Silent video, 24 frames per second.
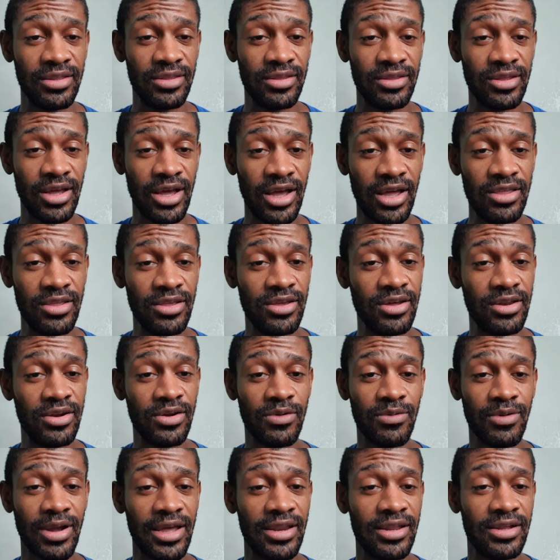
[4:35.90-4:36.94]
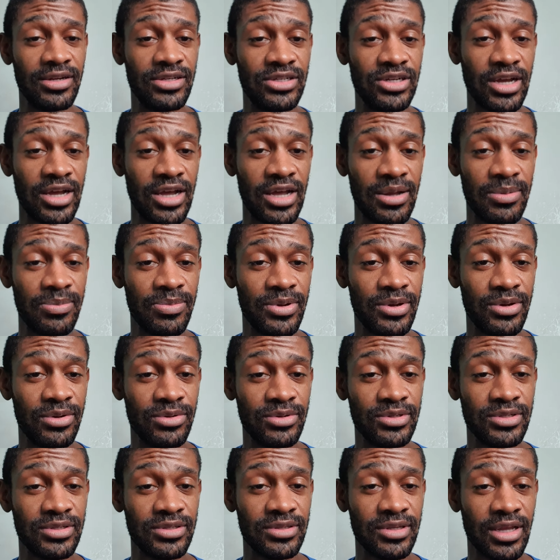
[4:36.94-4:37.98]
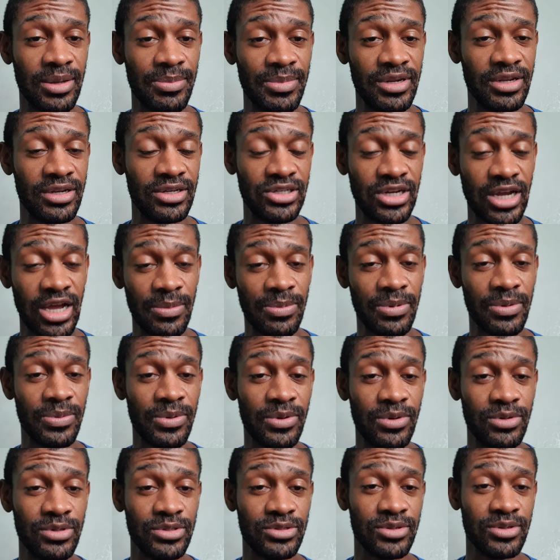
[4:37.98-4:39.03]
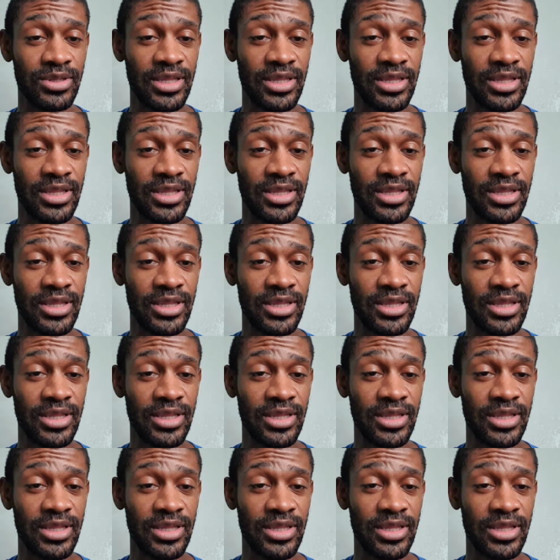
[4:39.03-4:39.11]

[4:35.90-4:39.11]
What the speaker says: How are you gonna write a job proposal